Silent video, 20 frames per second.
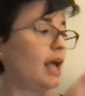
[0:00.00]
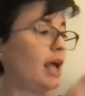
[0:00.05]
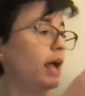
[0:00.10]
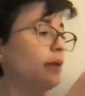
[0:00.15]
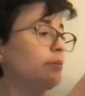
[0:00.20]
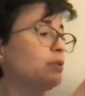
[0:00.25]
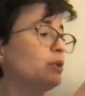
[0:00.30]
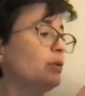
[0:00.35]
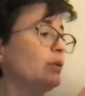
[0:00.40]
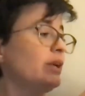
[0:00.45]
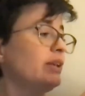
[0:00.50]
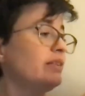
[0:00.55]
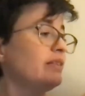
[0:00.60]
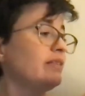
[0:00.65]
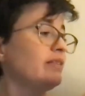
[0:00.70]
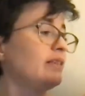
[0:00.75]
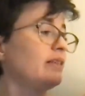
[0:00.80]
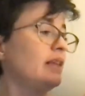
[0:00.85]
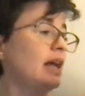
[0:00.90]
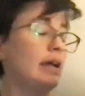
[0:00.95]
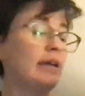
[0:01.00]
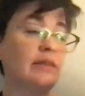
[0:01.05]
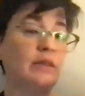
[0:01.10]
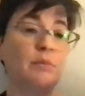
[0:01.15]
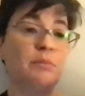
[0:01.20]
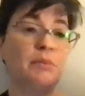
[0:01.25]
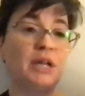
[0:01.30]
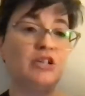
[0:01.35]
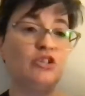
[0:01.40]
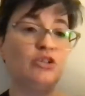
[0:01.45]
I'm going to select the
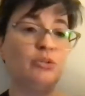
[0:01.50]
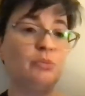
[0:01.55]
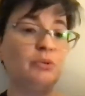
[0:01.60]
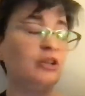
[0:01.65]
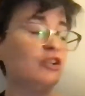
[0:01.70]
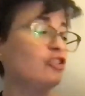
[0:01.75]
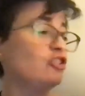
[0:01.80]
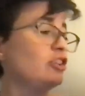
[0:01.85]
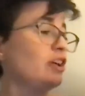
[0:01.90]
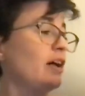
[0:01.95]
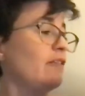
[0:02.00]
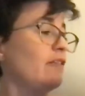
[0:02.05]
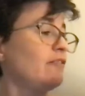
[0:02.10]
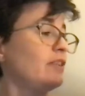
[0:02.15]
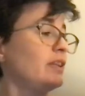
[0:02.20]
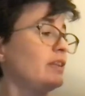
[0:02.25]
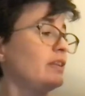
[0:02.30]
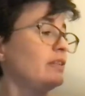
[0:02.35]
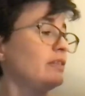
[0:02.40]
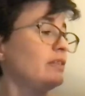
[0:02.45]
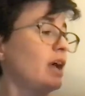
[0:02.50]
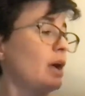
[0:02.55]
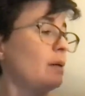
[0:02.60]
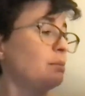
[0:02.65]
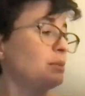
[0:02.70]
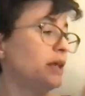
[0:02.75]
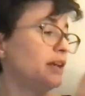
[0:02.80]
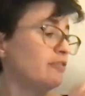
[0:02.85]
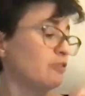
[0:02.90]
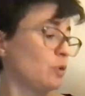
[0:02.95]
menu bookshelf in the
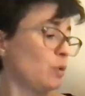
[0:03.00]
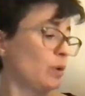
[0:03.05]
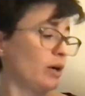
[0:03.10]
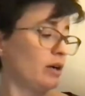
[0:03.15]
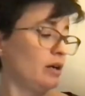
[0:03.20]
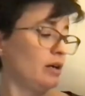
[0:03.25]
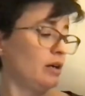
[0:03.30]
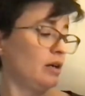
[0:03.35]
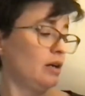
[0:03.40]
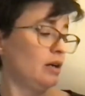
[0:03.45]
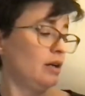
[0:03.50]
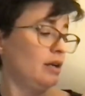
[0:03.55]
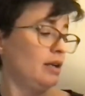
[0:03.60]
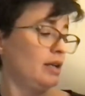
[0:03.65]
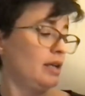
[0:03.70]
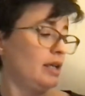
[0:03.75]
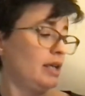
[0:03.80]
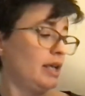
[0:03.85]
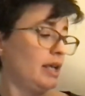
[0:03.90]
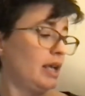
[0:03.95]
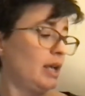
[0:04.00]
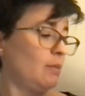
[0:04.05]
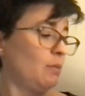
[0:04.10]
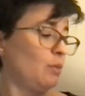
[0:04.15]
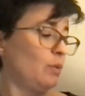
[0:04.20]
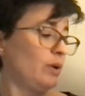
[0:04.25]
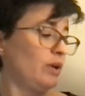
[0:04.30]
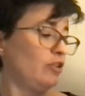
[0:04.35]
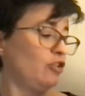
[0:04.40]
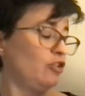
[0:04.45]
top left corner, and I'm
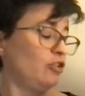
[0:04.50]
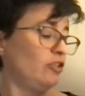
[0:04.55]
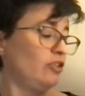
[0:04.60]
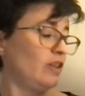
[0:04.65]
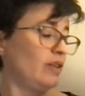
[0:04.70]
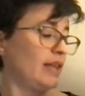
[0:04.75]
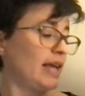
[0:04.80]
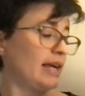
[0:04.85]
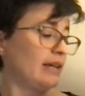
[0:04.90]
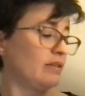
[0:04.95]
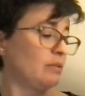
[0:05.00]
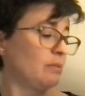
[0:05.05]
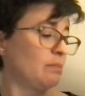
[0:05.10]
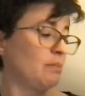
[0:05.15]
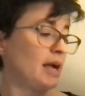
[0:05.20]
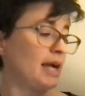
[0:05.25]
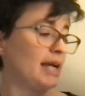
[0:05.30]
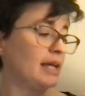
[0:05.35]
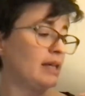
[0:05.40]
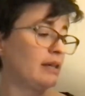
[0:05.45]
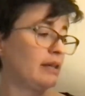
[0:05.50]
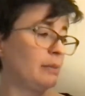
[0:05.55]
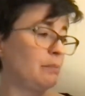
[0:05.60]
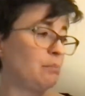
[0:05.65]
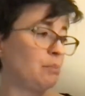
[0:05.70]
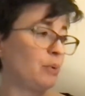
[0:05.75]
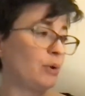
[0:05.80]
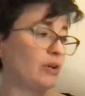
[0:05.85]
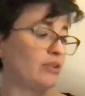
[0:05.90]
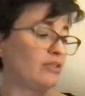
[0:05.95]
going to select my
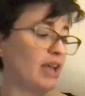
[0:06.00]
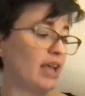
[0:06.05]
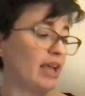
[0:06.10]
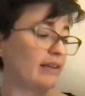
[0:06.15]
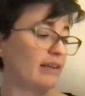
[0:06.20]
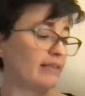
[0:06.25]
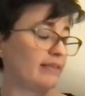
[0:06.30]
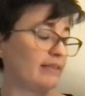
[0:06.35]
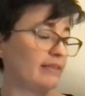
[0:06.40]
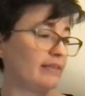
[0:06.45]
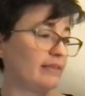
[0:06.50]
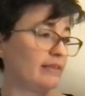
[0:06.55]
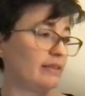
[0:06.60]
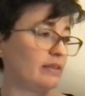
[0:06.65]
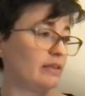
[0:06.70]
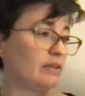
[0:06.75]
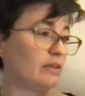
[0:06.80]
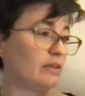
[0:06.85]
clipboard texts.